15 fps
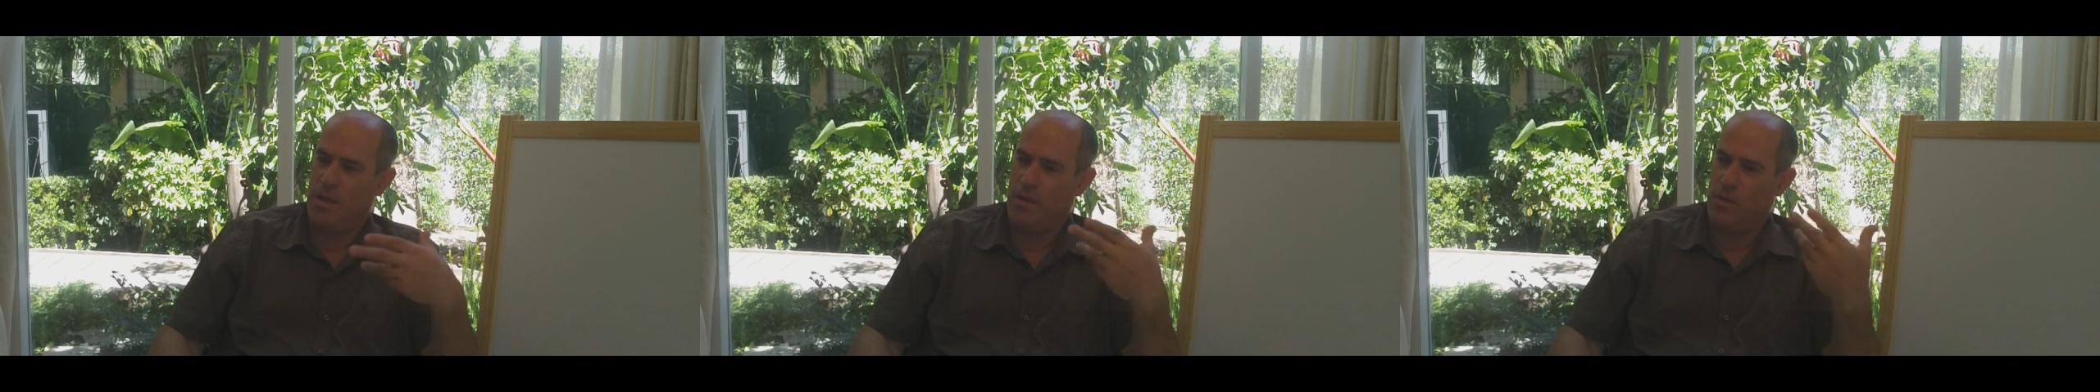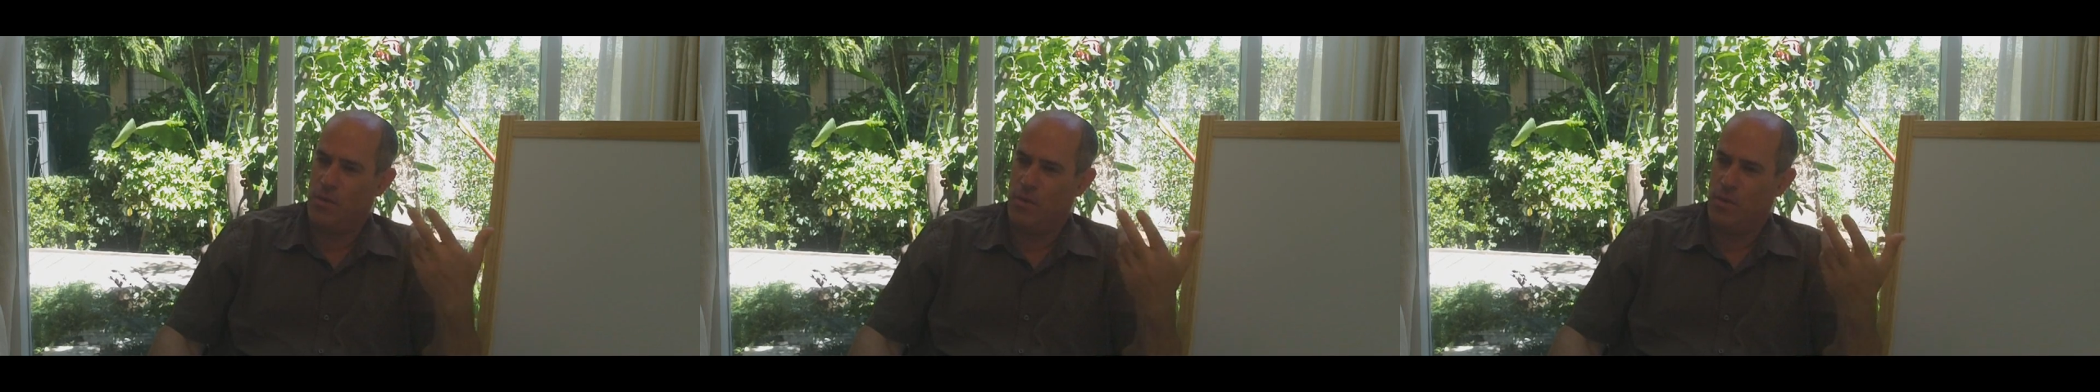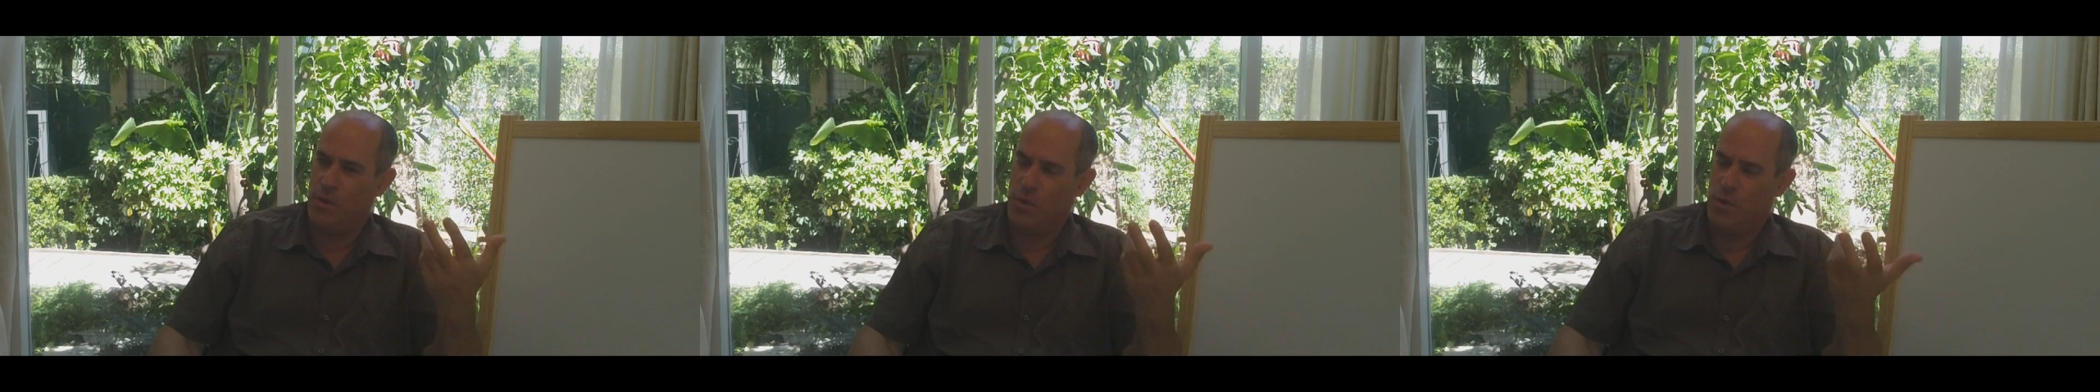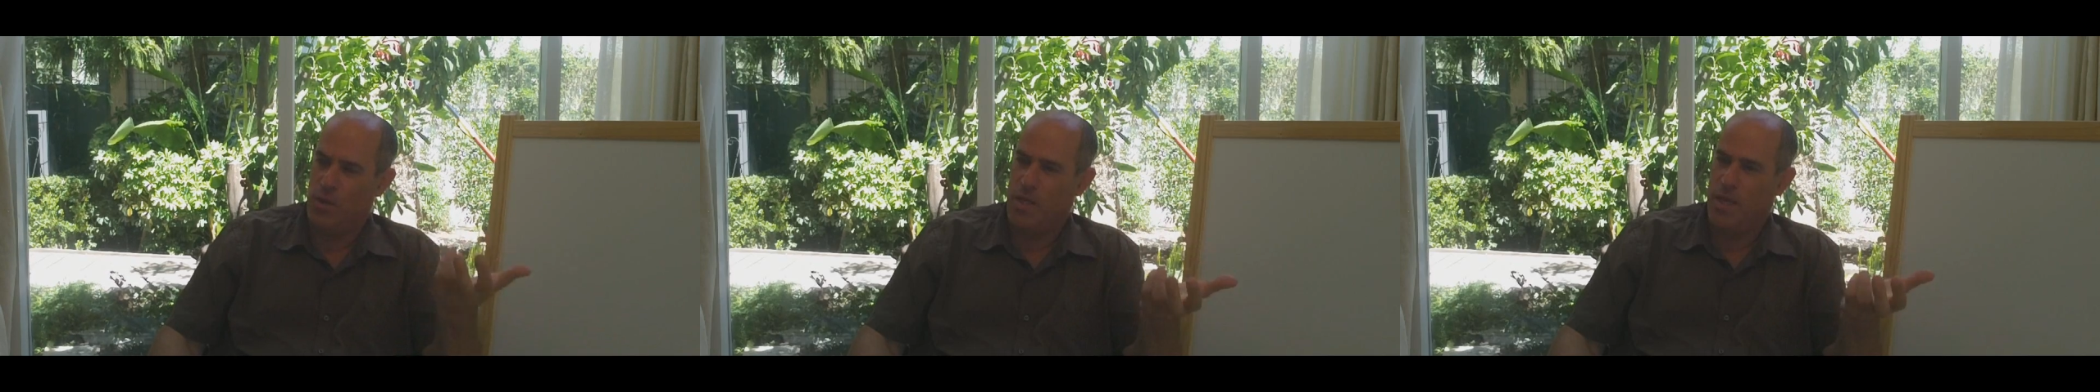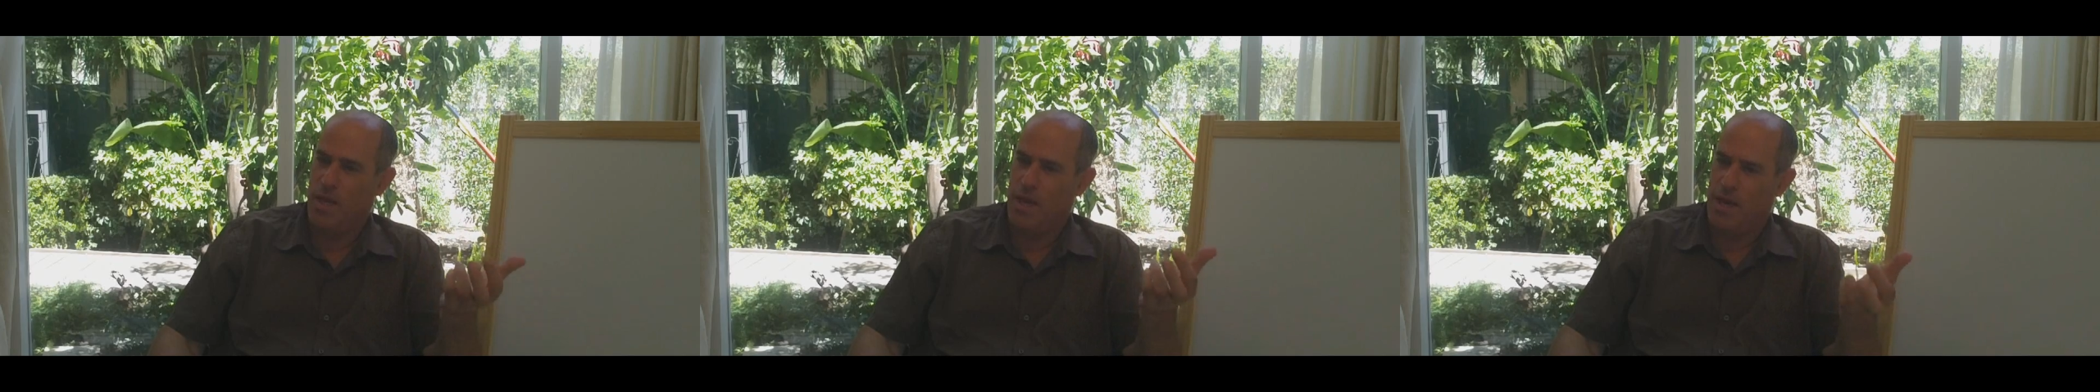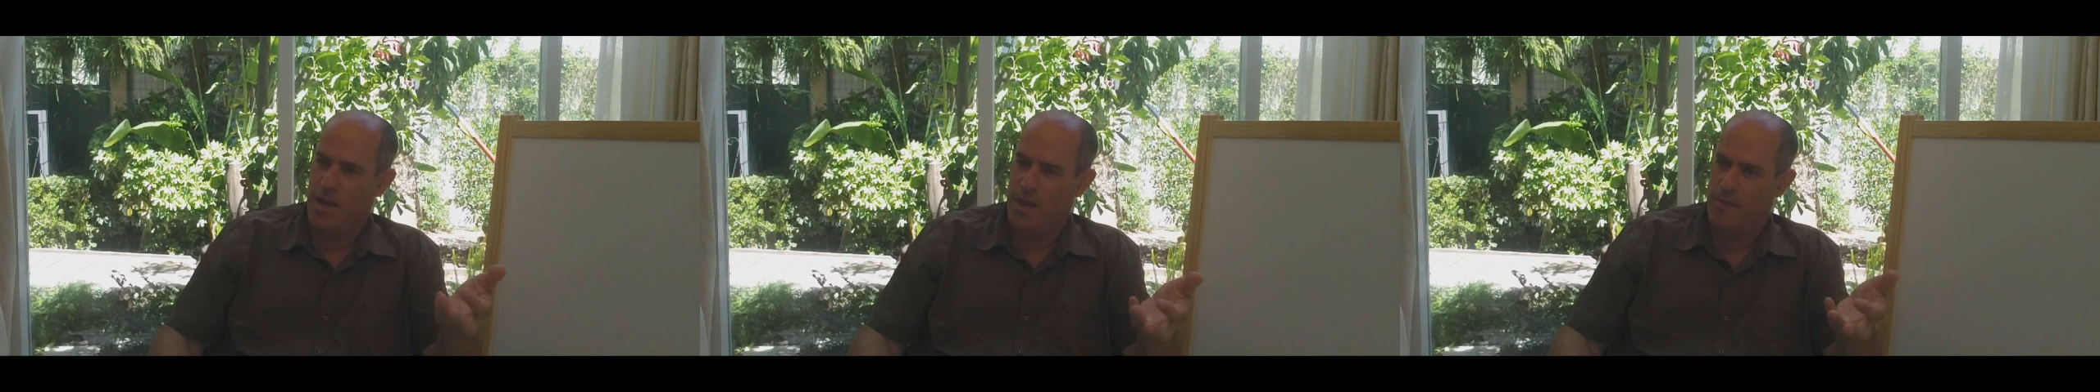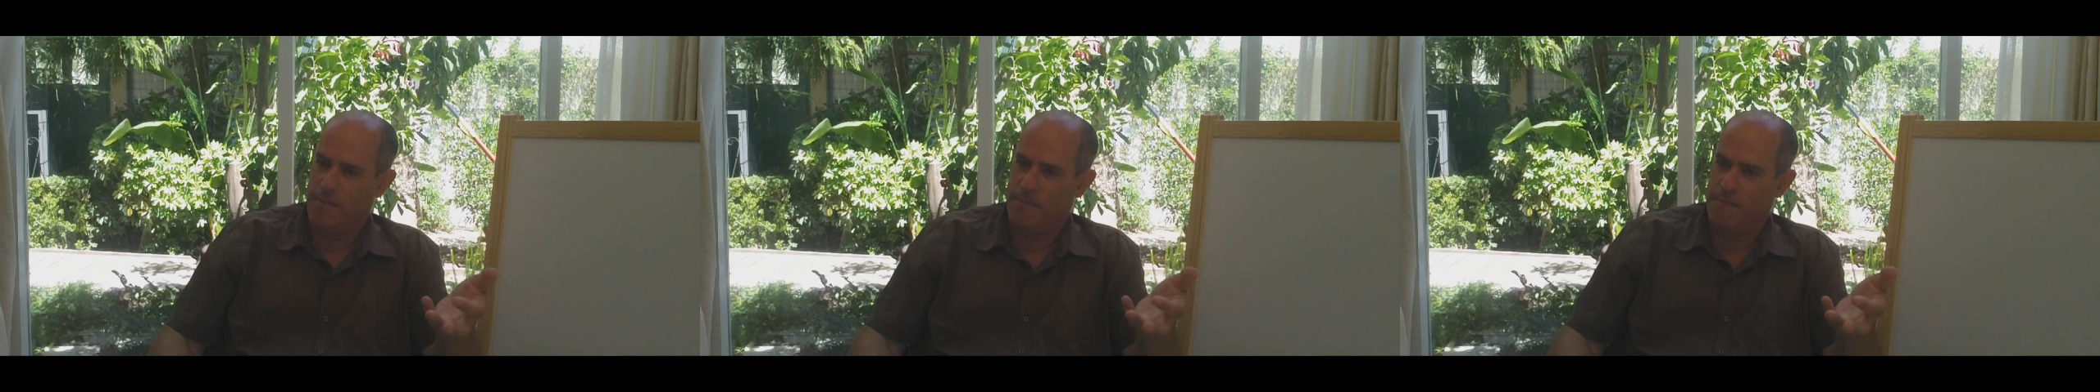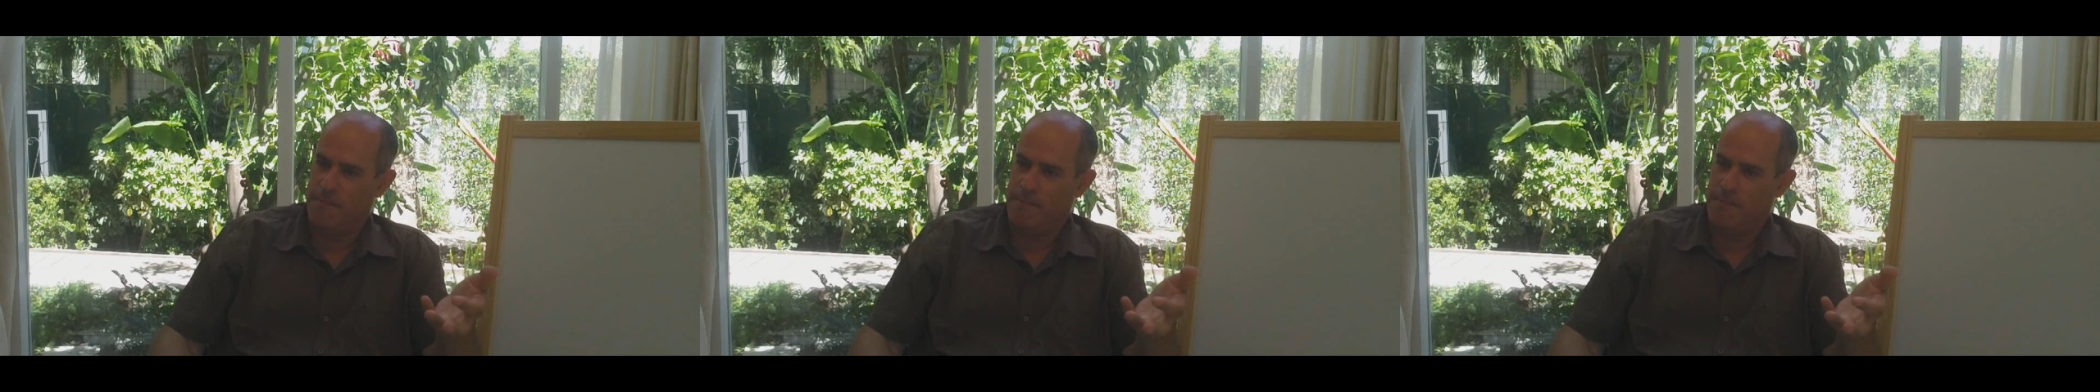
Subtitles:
into unity again